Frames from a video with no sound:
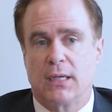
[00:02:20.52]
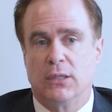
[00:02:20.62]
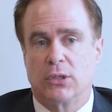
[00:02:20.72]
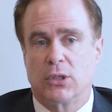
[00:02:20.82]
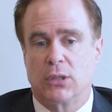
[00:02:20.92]

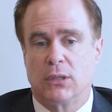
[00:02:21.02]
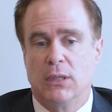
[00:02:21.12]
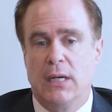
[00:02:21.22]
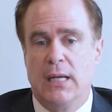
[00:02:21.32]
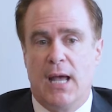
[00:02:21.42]
can
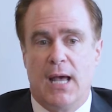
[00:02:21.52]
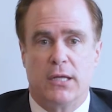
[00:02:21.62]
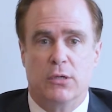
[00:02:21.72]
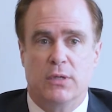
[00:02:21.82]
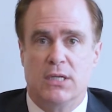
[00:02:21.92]
occur.
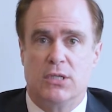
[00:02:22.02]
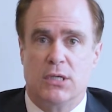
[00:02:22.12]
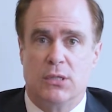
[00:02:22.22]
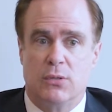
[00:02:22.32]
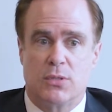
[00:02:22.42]
You need to
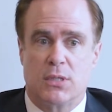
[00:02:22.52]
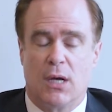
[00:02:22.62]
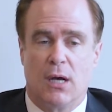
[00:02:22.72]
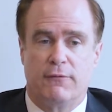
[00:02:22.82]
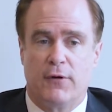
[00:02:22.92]
use
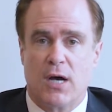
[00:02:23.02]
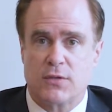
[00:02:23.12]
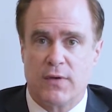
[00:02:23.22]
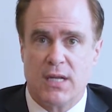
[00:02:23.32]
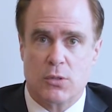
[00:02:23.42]

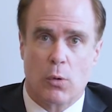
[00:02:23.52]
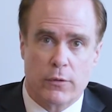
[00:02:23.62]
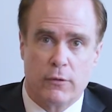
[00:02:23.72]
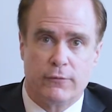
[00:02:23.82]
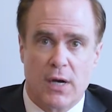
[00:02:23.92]
phosphates,
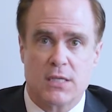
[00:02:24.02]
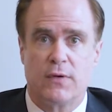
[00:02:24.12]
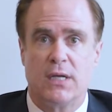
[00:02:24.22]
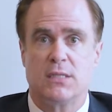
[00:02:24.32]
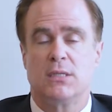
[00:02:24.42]

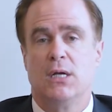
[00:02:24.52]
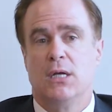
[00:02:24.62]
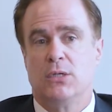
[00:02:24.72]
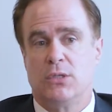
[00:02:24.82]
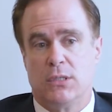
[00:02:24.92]
orthophosphates,
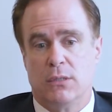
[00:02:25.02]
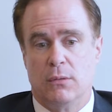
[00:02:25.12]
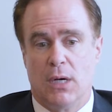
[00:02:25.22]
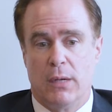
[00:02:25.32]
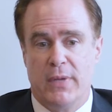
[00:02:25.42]

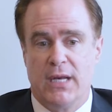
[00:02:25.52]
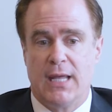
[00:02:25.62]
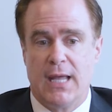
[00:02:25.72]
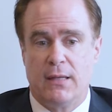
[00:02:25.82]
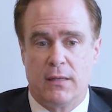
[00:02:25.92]
to
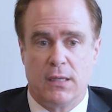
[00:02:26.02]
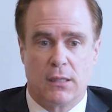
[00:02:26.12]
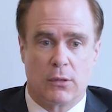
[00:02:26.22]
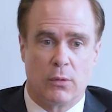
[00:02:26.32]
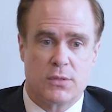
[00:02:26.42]
mitigate the
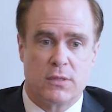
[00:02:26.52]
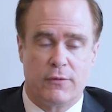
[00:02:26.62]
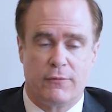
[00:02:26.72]
corrosive